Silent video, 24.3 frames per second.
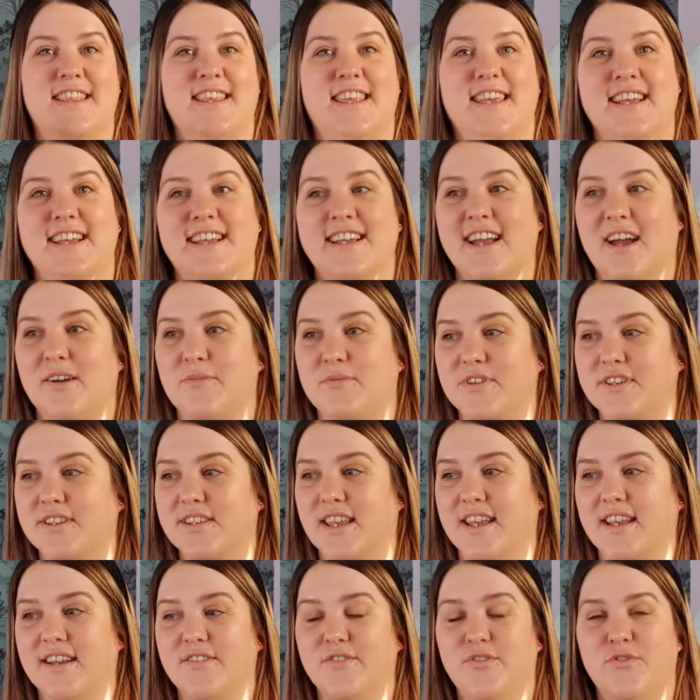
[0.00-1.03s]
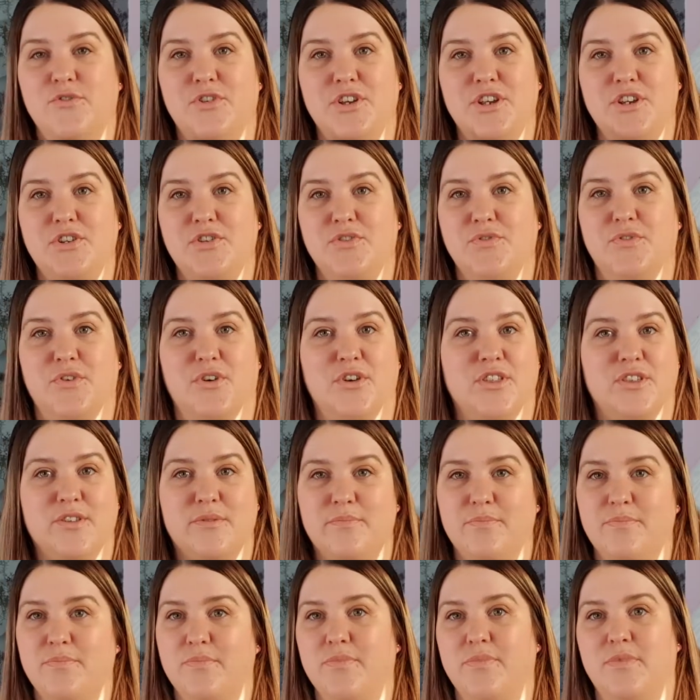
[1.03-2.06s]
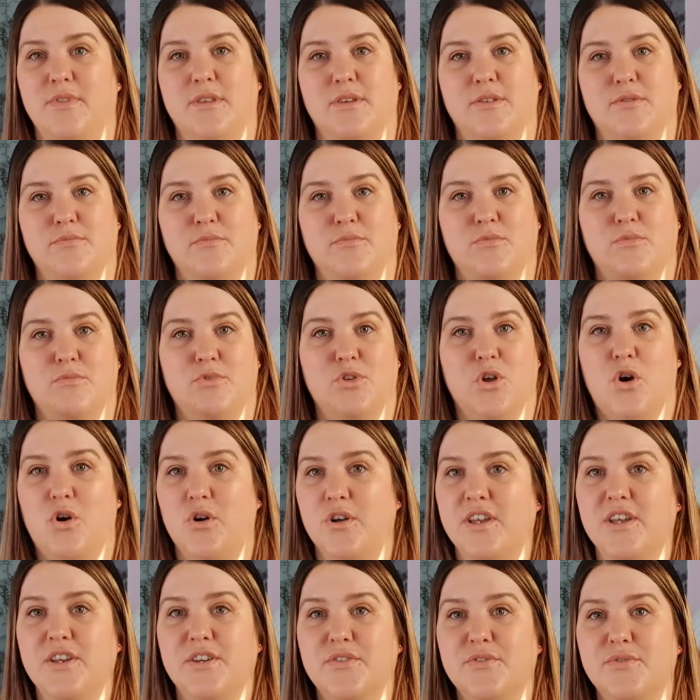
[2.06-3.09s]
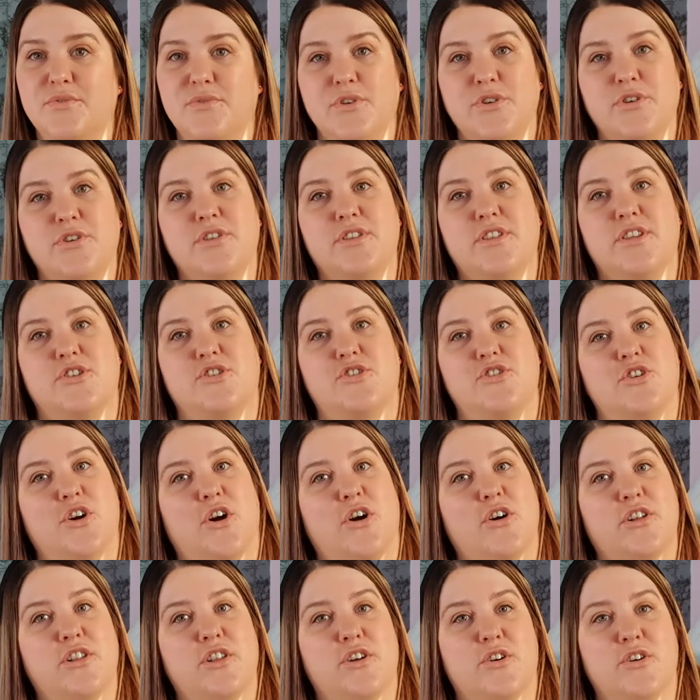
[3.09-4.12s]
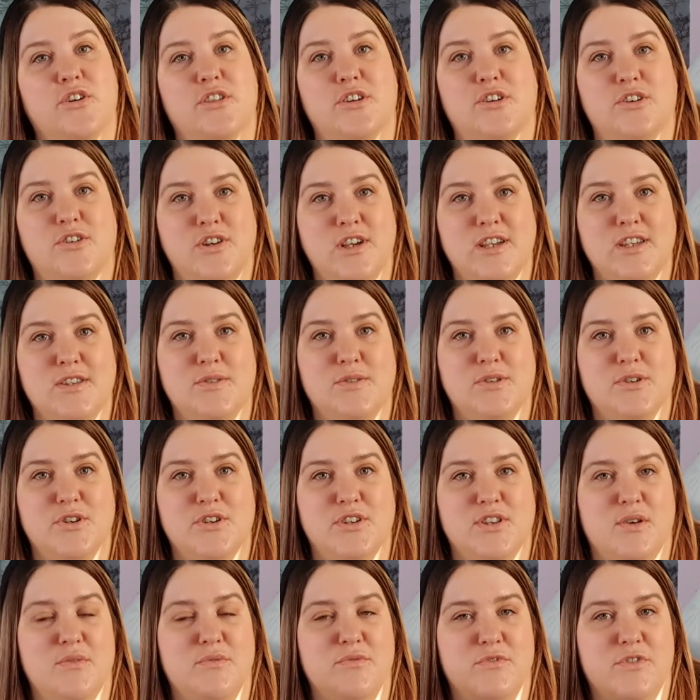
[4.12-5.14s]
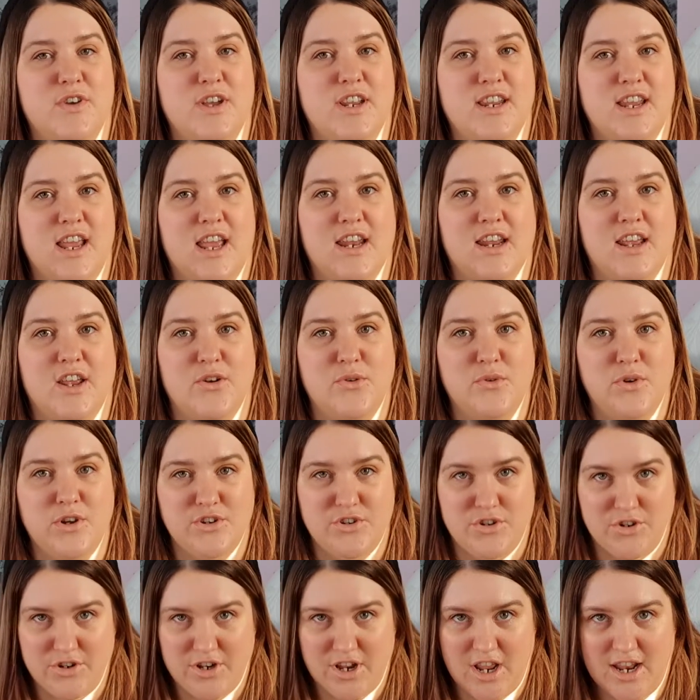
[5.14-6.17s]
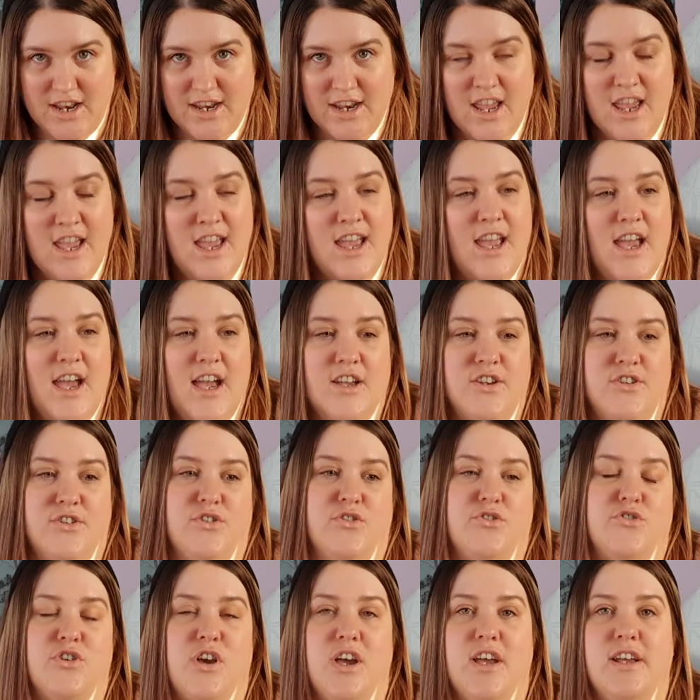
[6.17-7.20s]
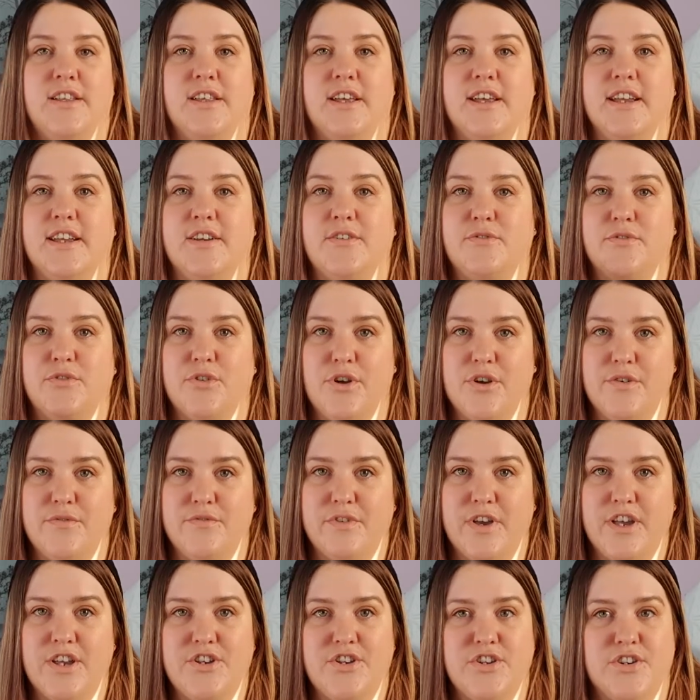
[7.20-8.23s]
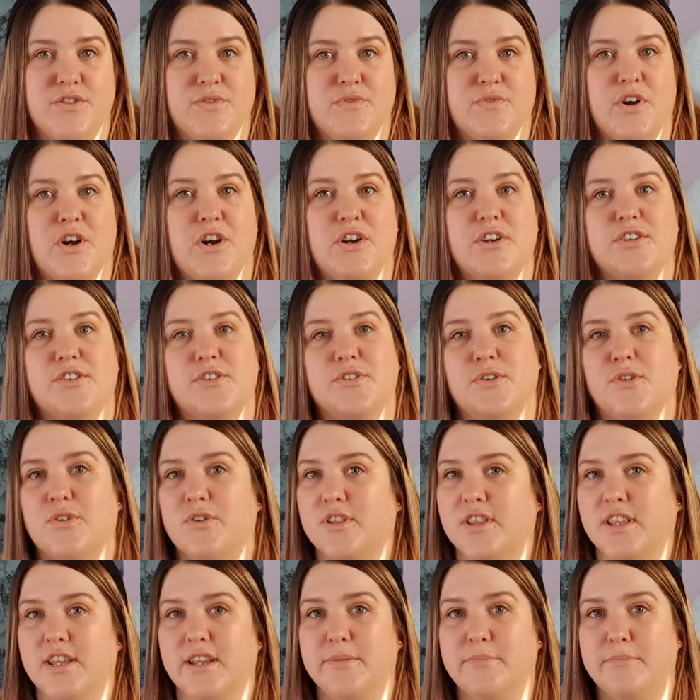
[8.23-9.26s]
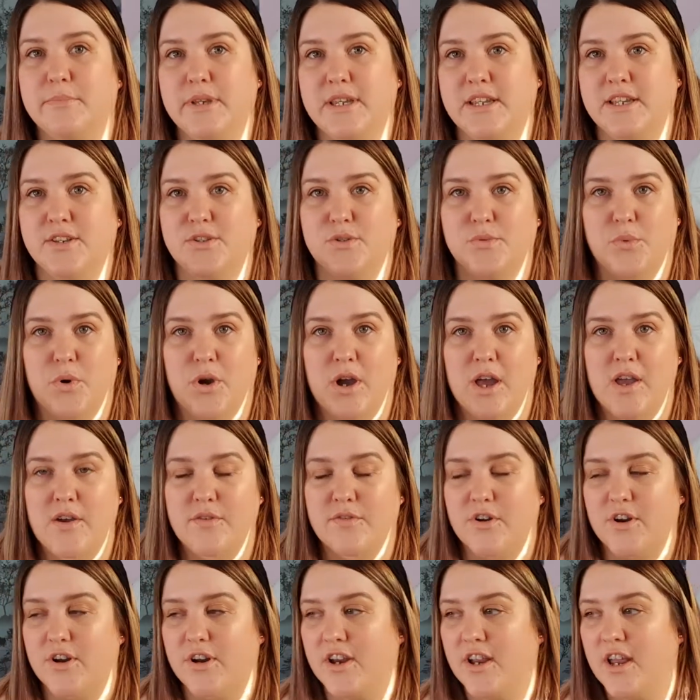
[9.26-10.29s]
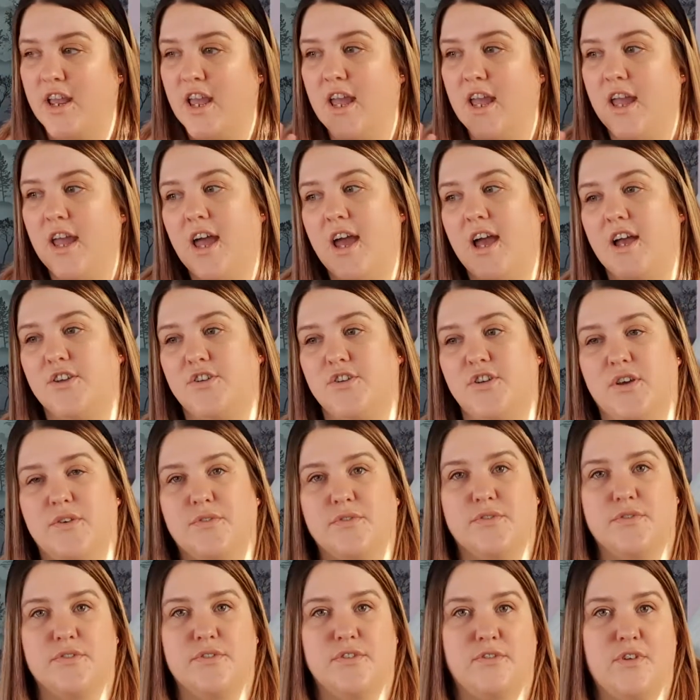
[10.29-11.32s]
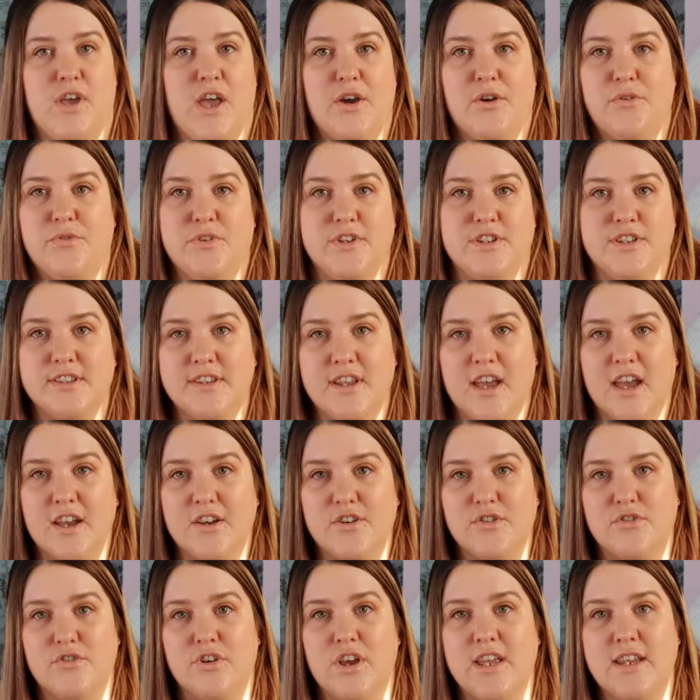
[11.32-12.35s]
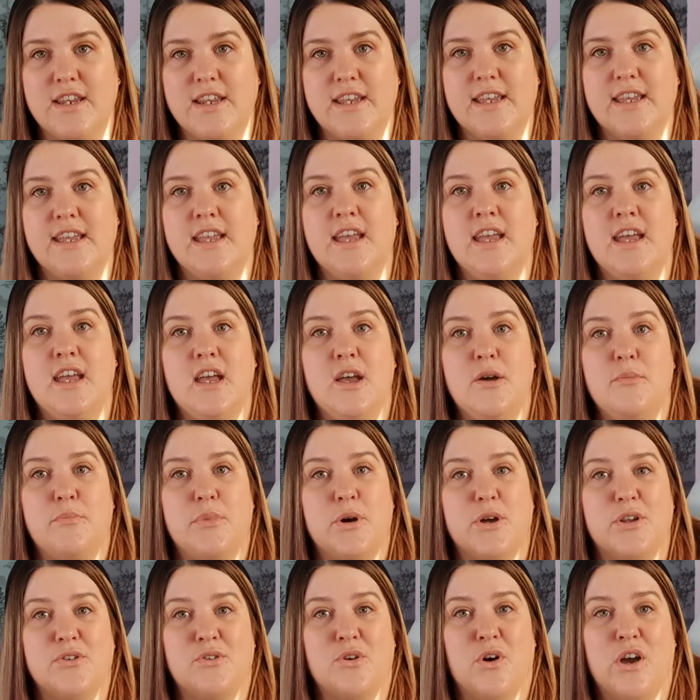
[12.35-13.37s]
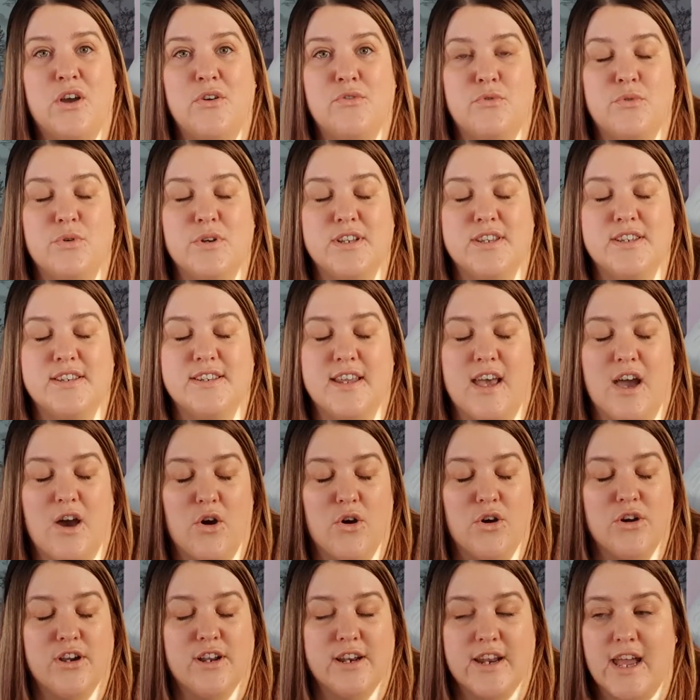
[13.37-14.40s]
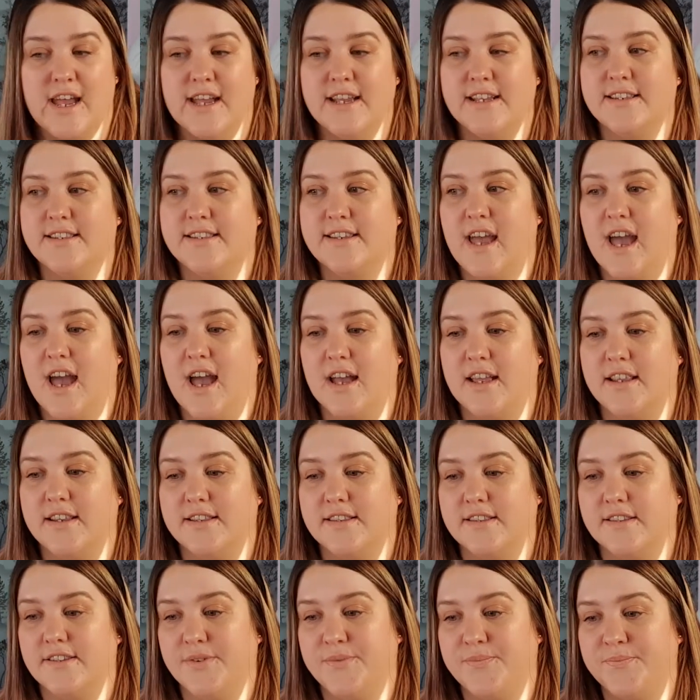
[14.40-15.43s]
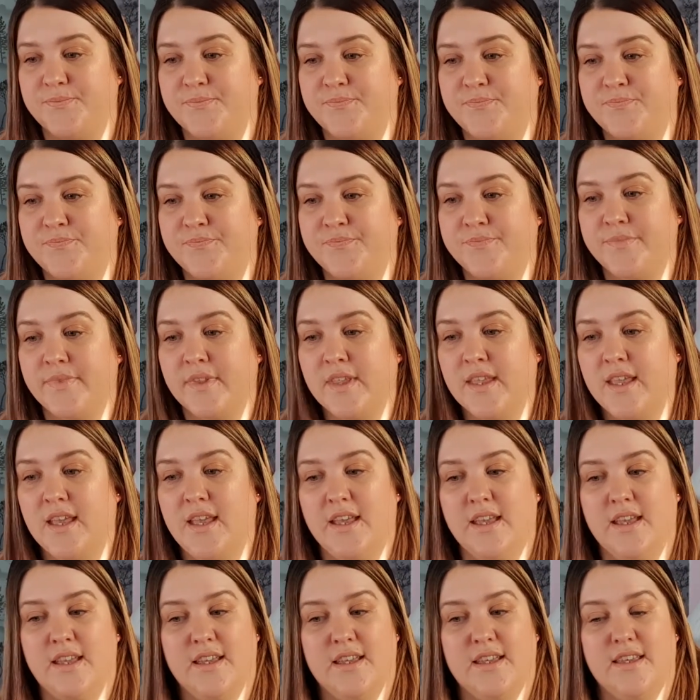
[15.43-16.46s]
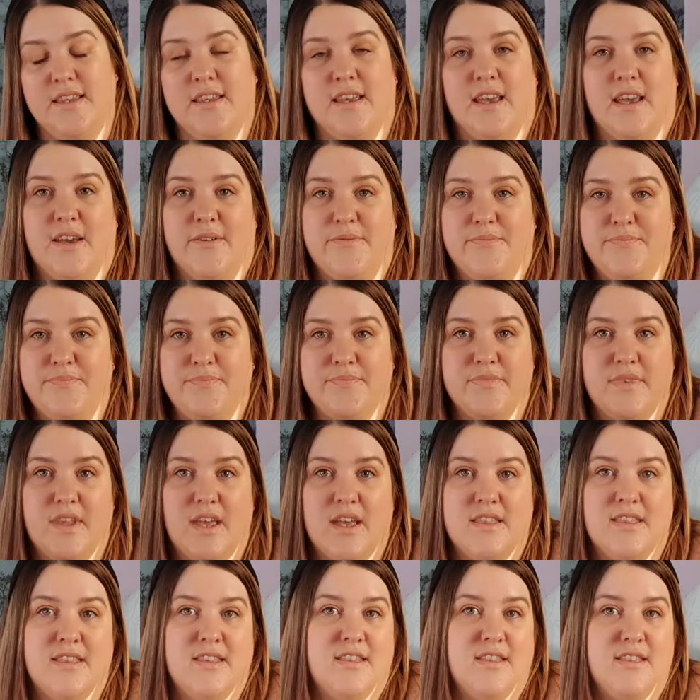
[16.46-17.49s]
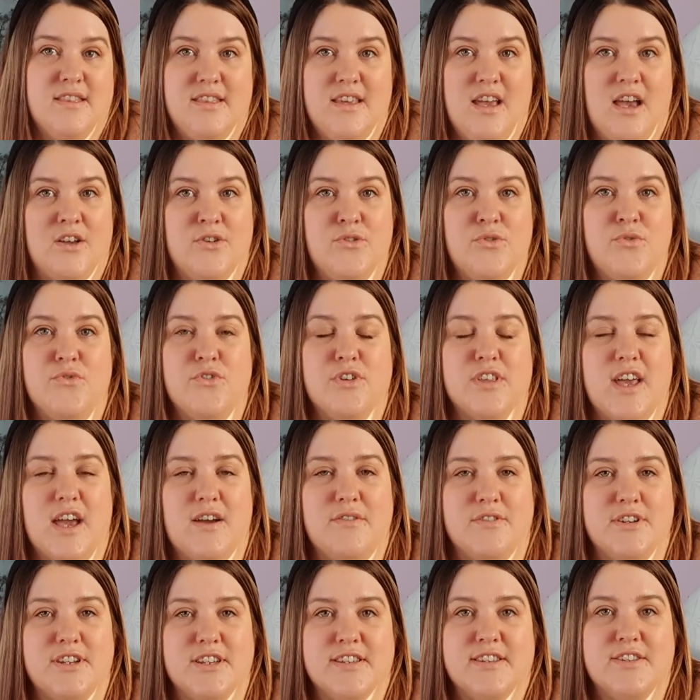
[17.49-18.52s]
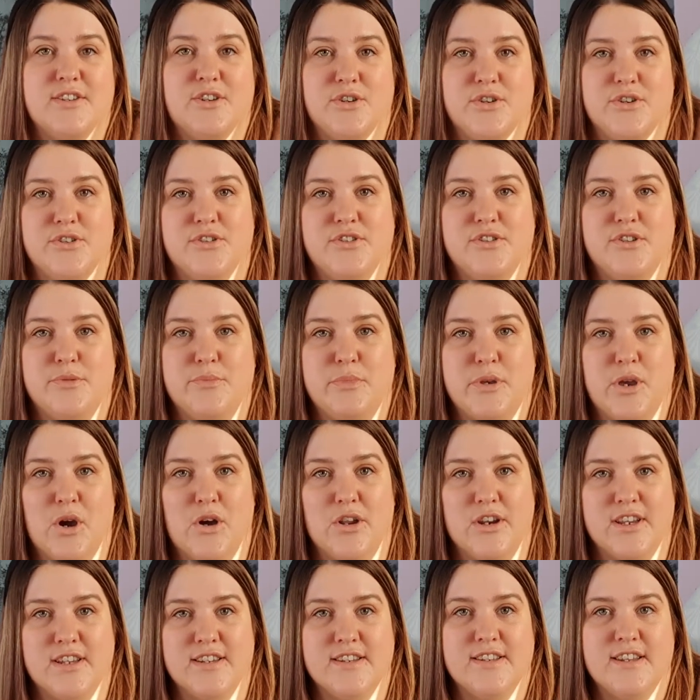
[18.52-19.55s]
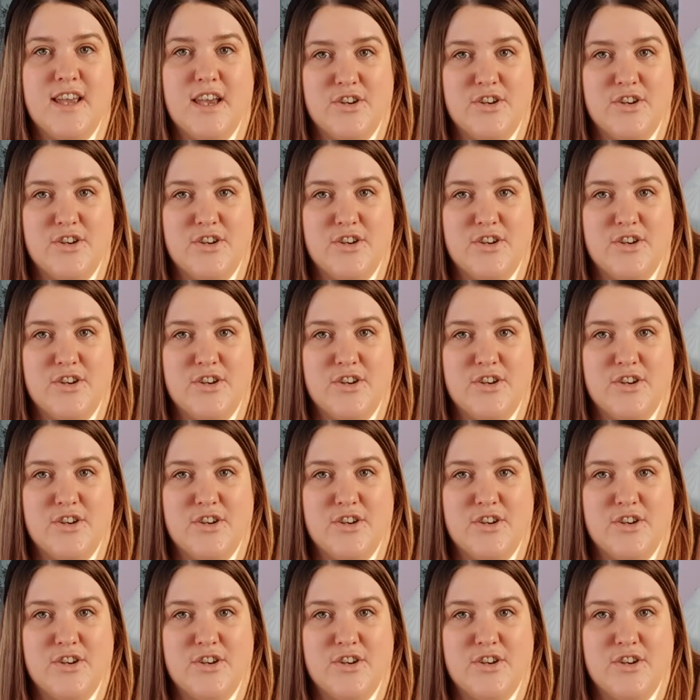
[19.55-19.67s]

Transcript: Like I'm just like reach for the the naughtiest food, the chocolate or the crisps or something. And I know I shouldn't. I should try like fruit and veggies first or lean meats, whatever. I should have healthy snacks ready. But not everyone's that organised. And yeah, I I don't really have an excuse to be honest.